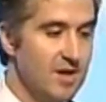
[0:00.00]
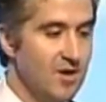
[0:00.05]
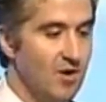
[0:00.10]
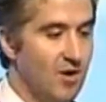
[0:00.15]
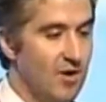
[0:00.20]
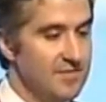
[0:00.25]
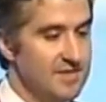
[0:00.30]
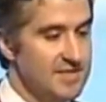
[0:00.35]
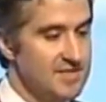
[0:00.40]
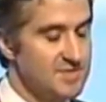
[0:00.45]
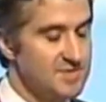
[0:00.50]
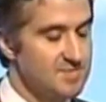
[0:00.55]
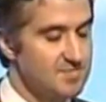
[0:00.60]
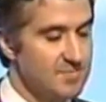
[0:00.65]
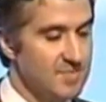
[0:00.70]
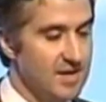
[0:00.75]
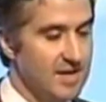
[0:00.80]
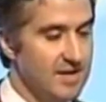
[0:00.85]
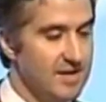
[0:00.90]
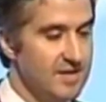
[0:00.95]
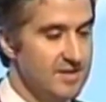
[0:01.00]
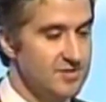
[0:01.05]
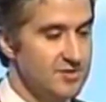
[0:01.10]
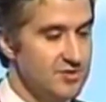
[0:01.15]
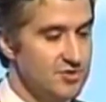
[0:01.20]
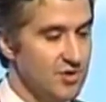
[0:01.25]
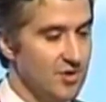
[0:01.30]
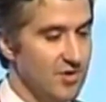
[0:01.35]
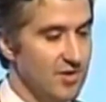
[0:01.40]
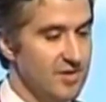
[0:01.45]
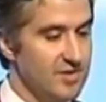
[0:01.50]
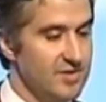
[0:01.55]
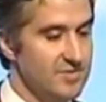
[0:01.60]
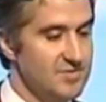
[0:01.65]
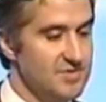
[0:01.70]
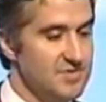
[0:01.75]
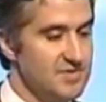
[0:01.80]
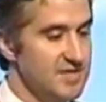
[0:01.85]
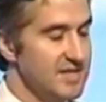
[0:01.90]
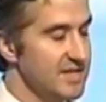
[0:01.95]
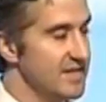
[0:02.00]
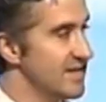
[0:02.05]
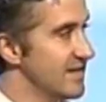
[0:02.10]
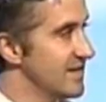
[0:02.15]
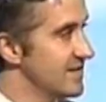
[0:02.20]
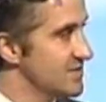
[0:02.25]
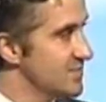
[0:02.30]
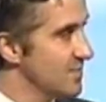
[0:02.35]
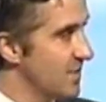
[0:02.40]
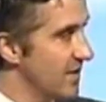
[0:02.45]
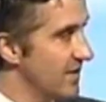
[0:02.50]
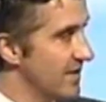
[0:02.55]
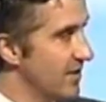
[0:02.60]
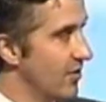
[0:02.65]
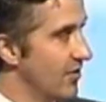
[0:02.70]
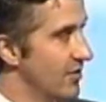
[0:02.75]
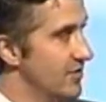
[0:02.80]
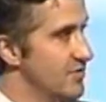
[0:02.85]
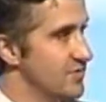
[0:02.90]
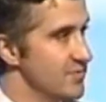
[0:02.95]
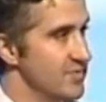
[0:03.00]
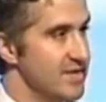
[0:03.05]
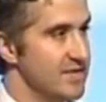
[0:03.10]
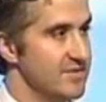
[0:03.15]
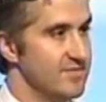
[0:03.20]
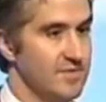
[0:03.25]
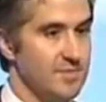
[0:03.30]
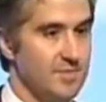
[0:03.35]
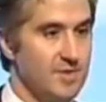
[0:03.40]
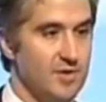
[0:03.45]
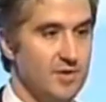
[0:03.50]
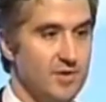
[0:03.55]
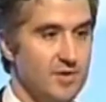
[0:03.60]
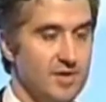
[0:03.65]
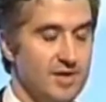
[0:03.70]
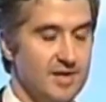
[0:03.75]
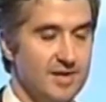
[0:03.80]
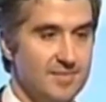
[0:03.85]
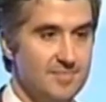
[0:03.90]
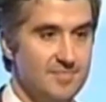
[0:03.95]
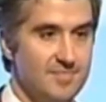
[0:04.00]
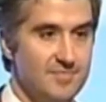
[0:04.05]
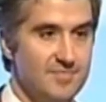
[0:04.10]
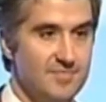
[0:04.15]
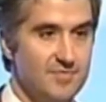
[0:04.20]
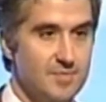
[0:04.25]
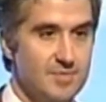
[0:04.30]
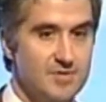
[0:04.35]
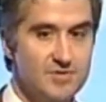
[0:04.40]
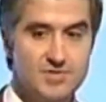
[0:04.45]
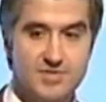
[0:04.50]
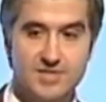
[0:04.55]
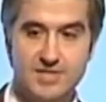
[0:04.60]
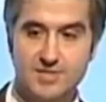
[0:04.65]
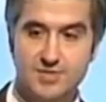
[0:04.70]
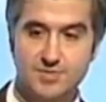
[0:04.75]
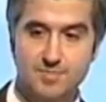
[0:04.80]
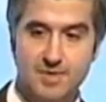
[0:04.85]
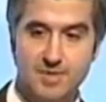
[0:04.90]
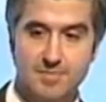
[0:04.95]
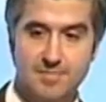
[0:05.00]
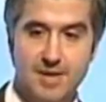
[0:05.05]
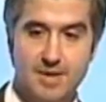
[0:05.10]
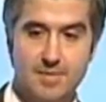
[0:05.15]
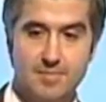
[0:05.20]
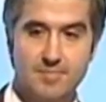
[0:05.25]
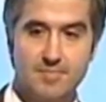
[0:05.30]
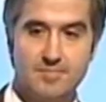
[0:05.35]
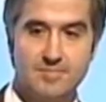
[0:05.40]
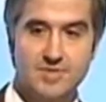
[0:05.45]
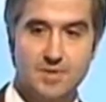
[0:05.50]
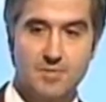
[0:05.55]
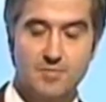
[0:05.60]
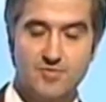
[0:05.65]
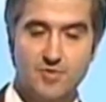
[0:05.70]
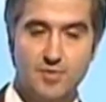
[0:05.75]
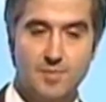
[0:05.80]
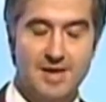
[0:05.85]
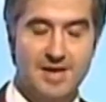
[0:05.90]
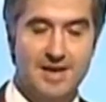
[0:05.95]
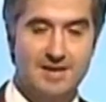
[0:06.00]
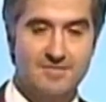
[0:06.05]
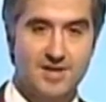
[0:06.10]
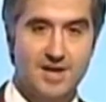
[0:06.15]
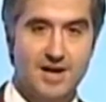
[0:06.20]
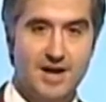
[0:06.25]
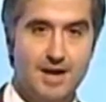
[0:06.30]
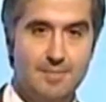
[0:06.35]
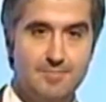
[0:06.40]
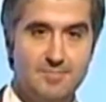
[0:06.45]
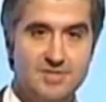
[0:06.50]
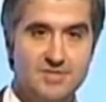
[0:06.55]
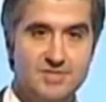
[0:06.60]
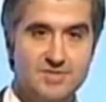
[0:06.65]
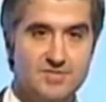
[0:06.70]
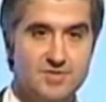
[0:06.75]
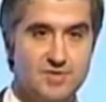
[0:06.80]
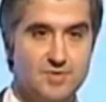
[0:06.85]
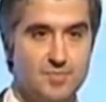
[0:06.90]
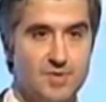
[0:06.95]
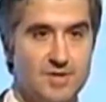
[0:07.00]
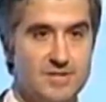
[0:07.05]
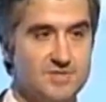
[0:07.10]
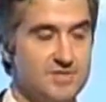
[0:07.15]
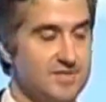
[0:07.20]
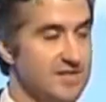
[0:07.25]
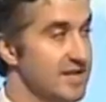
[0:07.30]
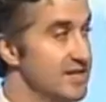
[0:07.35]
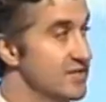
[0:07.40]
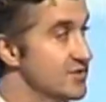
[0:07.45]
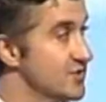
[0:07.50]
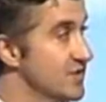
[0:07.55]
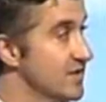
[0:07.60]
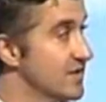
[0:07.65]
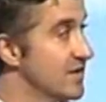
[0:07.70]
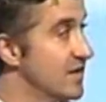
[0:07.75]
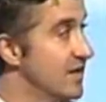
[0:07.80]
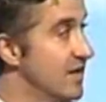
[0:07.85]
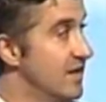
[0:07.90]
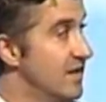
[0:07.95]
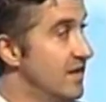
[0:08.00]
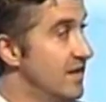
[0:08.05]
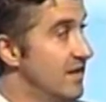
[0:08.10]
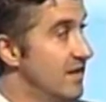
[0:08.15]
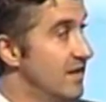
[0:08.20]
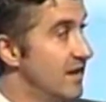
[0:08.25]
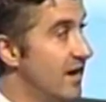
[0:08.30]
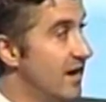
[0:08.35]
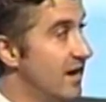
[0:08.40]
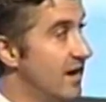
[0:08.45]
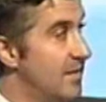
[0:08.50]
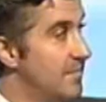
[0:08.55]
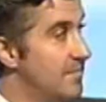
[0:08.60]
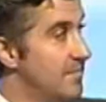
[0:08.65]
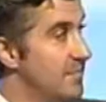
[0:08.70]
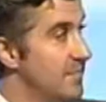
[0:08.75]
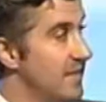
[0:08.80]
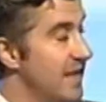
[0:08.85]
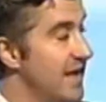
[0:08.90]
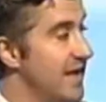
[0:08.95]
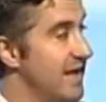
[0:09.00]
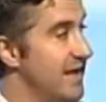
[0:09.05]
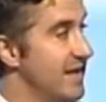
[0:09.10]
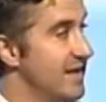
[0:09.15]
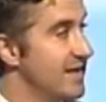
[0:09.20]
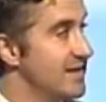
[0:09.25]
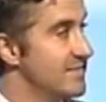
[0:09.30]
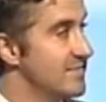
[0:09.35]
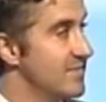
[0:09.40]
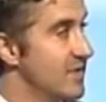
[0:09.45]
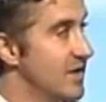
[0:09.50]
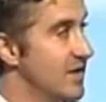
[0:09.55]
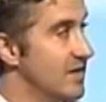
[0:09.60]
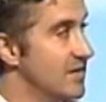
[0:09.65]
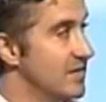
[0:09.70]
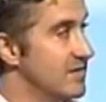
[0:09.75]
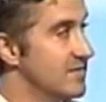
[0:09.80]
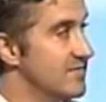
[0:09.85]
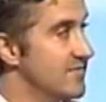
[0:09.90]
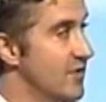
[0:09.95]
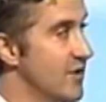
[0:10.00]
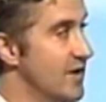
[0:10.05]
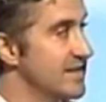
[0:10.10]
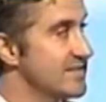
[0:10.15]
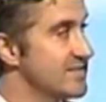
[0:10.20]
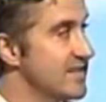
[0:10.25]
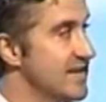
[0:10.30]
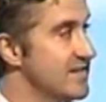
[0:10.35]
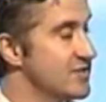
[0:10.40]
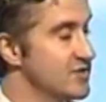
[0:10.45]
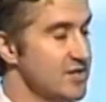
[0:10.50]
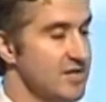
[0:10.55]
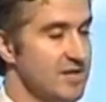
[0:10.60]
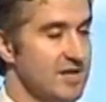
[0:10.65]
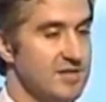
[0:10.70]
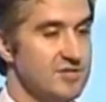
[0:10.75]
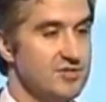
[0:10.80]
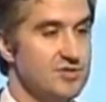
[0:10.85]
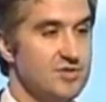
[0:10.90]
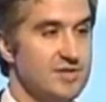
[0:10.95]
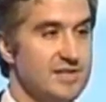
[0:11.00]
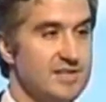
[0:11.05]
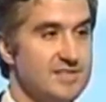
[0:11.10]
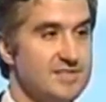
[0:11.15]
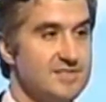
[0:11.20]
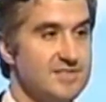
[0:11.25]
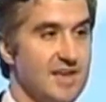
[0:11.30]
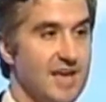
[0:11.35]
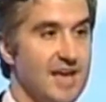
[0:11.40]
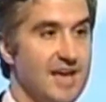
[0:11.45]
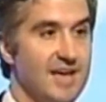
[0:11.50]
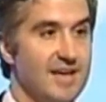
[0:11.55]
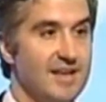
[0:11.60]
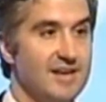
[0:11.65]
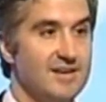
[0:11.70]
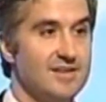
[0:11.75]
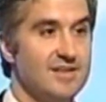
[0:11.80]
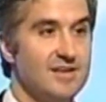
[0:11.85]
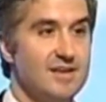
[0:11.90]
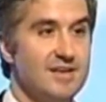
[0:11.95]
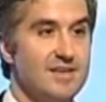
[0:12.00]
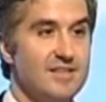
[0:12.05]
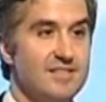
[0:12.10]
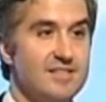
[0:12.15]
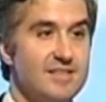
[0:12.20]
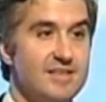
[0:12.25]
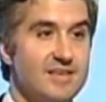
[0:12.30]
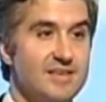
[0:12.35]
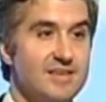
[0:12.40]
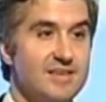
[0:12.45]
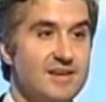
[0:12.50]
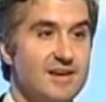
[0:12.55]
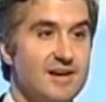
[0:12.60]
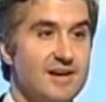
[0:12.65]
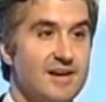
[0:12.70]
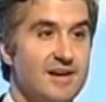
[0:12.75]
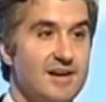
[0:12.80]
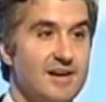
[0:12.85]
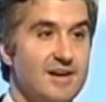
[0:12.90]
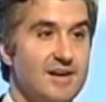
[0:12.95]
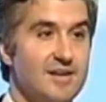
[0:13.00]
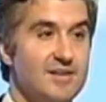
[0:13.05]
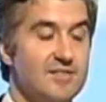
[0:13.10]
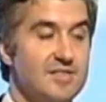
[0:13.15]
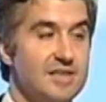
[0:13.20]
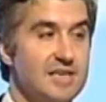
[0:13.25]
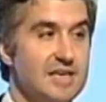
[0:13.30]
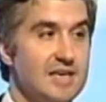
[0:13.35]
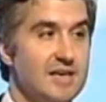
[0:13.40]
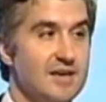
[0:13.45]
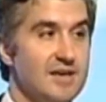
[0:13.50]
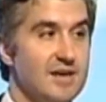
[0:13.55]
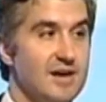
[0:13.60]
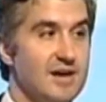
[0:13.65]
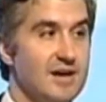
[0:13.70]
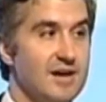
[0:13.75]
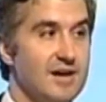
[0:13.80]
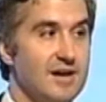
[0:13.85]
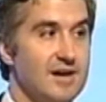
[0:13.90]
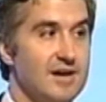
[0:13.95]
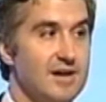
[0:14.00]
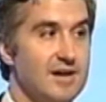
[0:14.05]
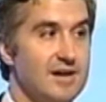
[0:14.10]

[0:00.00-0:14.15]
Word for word: on this uh, chart you see, and it's probably hard to read from your, um, from your seats, but may, some of you may have copies of this presentation, um, a, uh, various Asian countries and the, uh, the uh,